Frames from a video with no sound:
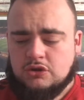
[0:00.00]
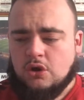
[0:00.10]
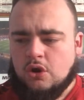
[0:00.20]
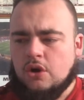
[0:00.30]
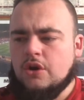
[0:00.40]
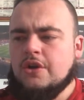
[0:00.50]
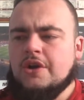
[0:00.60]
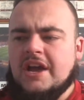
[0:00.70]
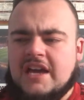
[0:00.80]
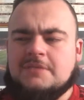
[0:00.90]
So
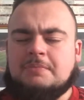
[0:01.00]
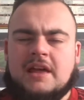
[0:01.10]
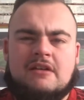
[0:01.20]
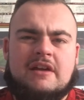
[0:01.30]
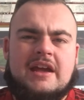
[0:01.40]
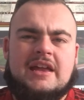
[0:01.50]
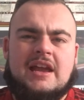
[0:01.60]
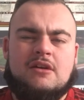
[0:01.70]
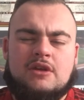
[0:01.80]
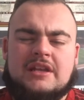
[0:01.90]
his player rating,
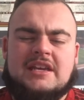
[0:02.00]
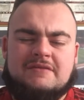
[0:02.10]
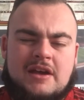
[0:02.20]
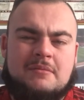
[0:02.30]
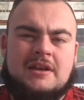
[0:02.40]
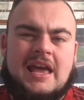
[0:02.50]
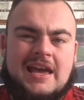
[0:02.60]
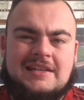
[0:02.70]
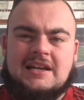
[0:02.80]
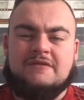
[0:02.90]
I'm going to give him an 8.